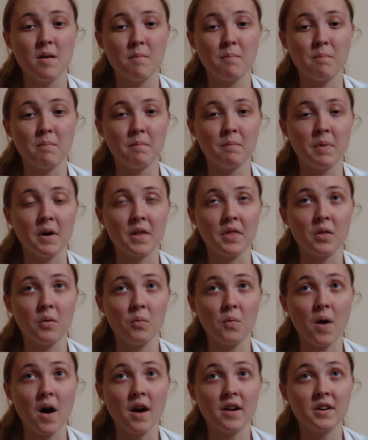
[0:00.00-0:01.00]
but the
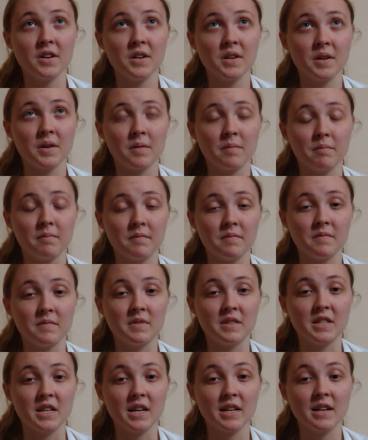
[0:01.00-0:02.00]
water
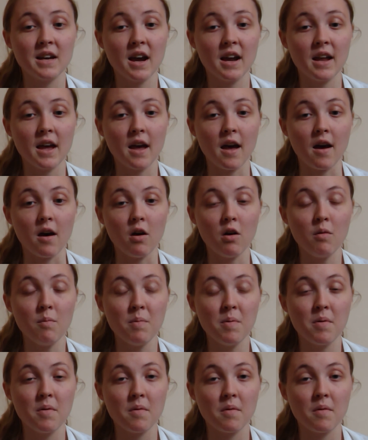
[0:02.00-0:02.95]
did kind of help,